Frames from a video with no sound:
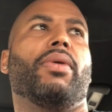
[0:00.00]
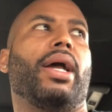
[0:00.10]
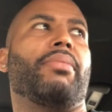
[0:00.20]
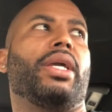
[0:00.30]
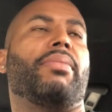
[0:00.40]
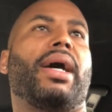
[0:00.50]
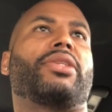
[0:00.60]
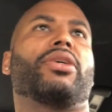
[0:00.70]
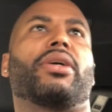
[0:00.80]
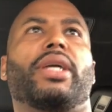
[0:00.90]
what I mean by I
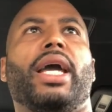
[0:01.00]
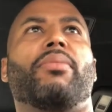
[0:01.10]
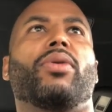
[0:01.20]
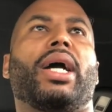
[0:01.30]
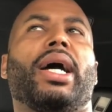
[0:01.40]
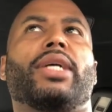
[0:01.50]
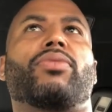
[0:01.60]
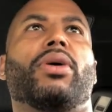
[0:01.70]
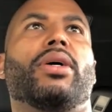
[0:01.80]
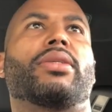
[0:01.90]
took a gamble, guys,
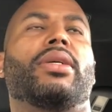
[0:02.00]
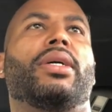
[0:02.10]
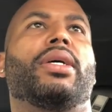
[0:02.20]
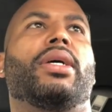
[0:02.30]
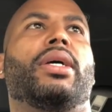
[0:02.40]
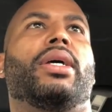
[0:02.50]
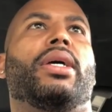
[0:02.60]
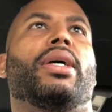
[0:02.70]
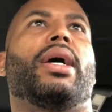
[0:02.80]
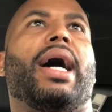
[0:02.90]
was
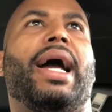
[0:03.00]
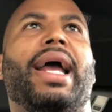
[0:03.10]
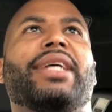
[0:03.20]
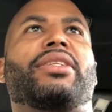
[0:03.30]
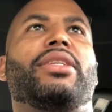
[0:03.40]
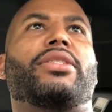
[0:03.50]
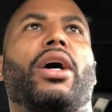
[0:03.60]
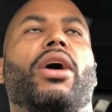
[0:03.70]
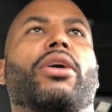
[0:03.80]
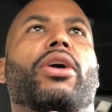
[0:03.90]
I actually
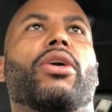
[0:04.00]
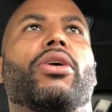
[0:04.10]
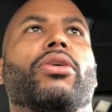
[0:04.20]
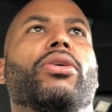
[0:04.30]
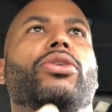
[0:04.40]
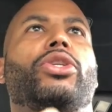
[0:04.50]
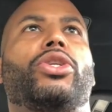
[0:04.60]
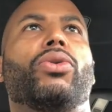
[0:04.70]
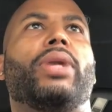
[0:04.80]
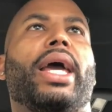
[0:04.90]
saw a girl
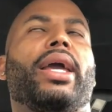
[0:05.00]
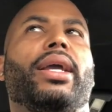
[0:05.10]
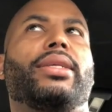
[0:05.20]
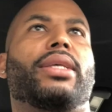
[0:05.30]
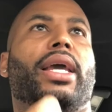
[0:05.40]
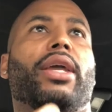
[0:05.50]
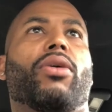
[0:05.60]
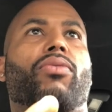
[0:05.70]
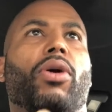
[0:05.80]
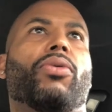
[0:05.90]
2 days in
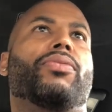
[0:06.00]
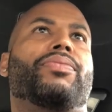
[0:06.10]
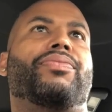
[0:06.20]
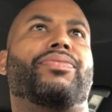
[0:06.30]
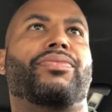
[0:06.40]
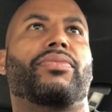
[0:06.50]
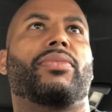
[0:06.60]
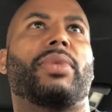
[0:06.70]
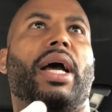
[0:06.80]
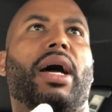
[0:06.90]
a row.
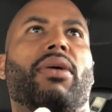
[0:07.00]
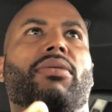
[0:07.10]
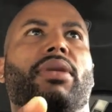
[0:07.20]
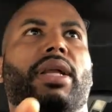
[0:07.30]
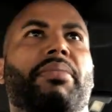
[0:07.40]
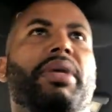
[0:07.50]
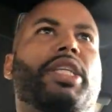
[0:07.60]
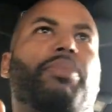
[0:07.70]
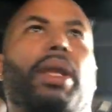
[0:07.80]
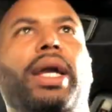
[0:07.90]
Now, let me
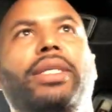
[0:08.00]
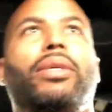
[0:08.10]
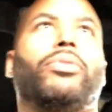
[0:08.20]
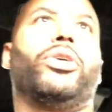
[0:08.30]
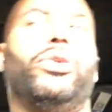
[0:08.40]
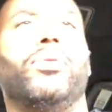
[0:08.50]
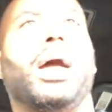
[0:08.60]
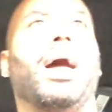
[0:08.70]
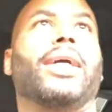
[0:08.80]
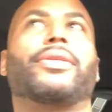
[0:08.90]
explain some to you
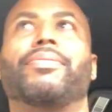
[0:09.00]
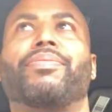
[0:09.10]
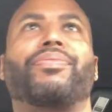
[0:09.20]
guys.